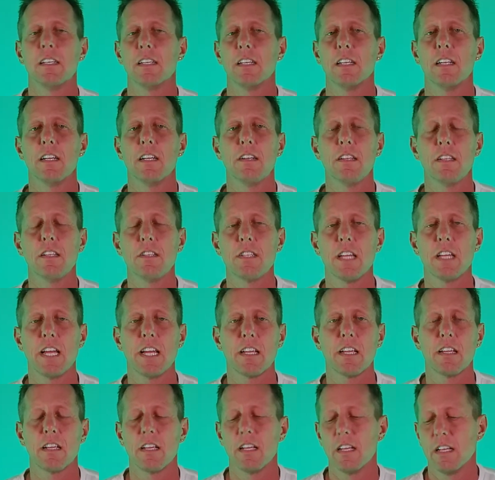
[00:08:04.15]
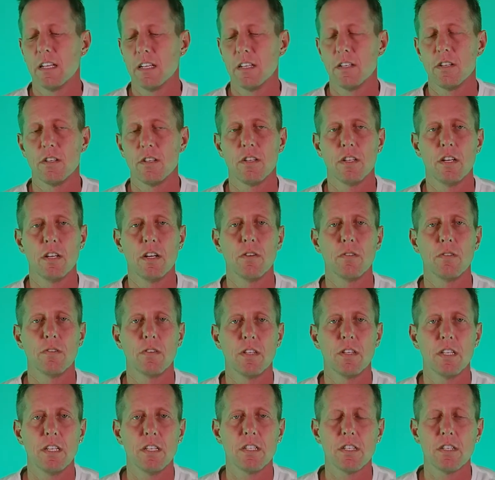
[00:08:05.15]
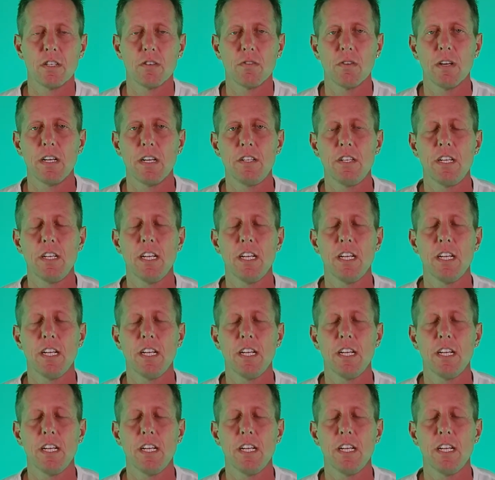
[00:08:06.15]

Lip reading: There's this is a great